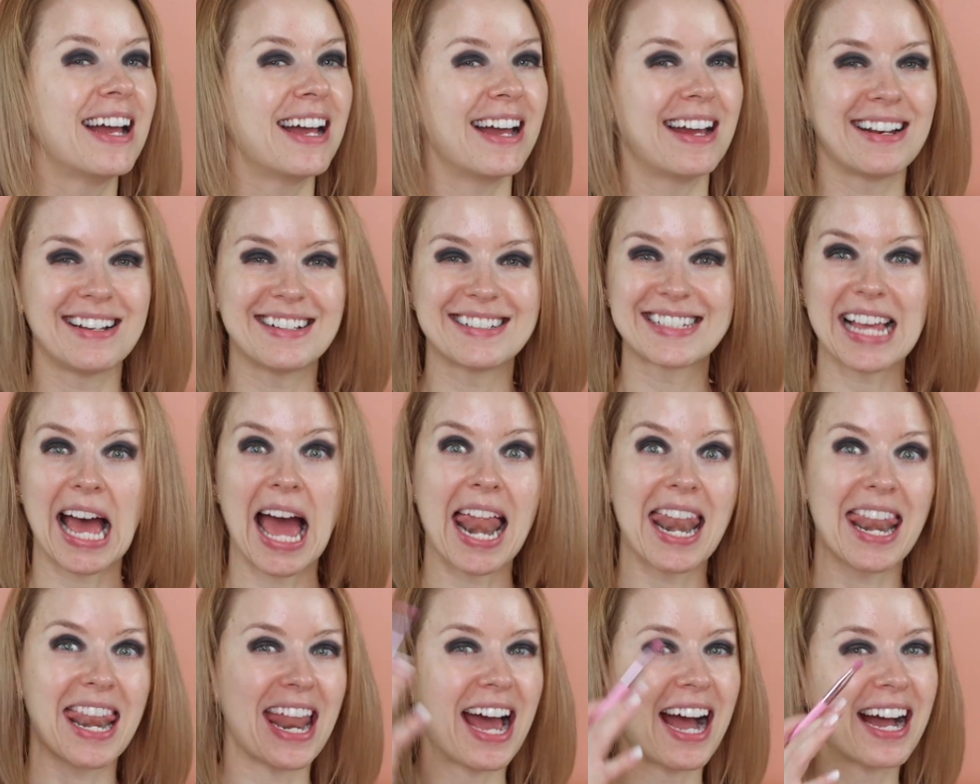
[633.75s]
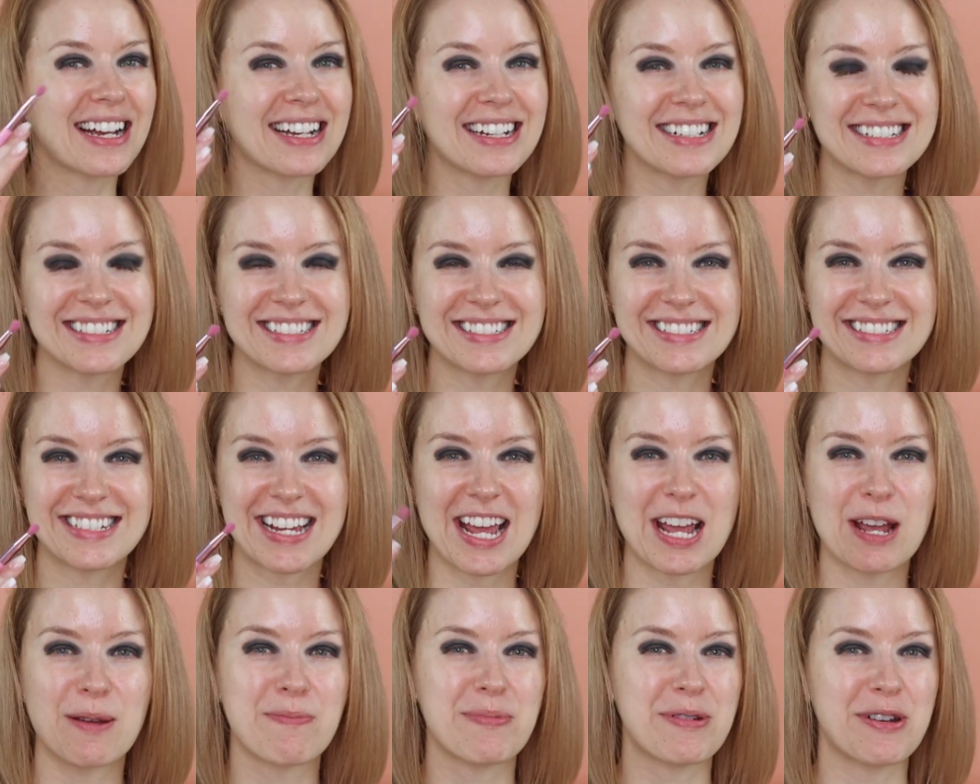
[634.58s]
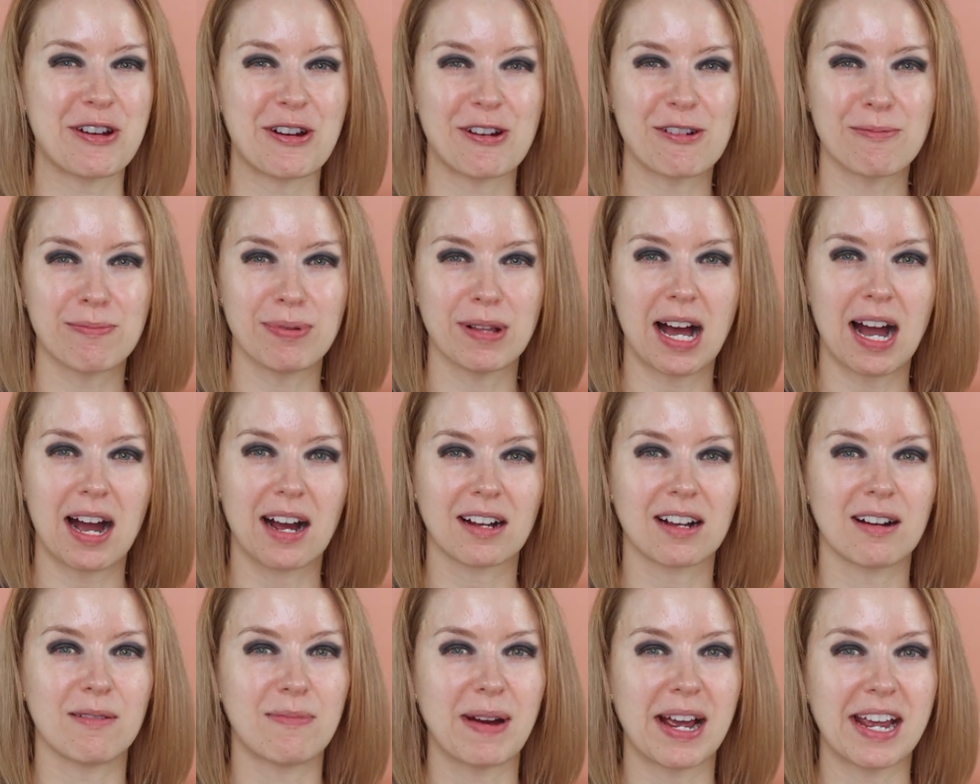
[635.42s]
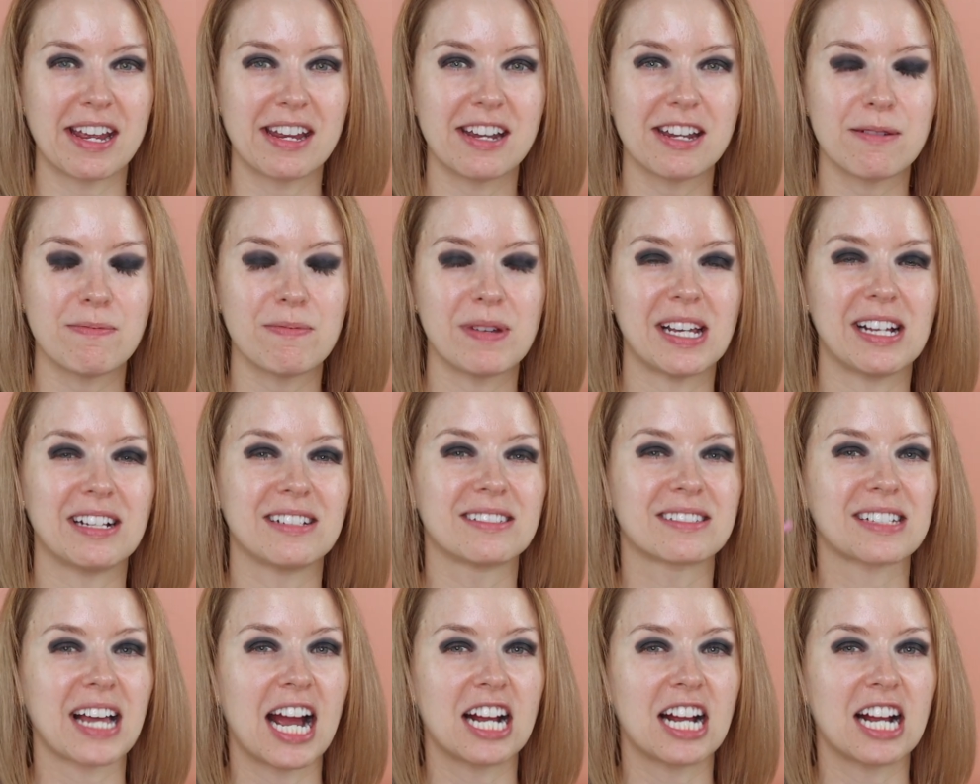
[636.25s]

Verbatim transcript: It is not gonna stay pure black by any means.